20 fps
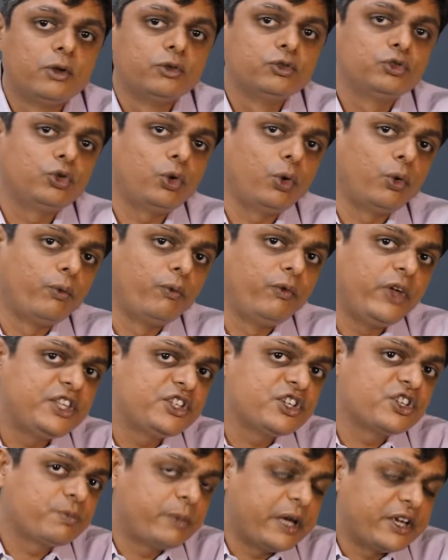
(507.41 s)
so which
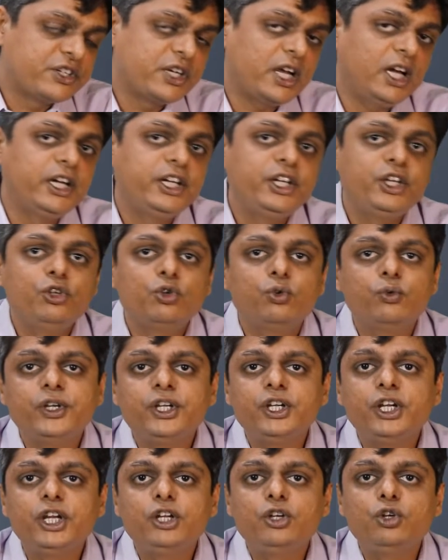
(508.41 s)
specialty you will
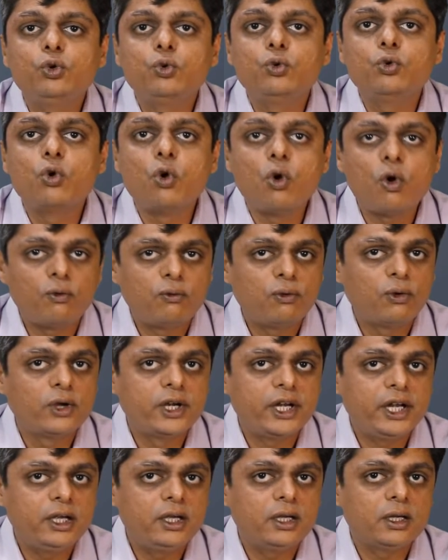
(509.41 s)
need to go for
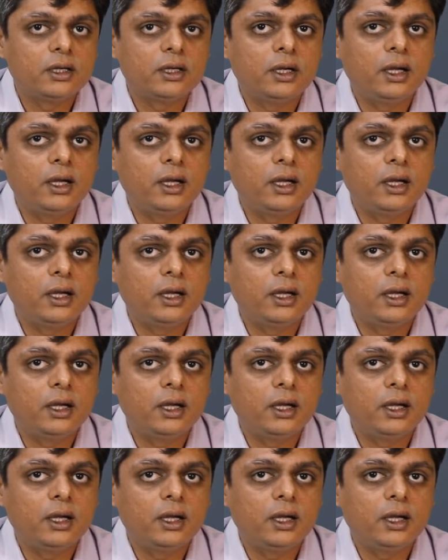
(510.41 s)
it,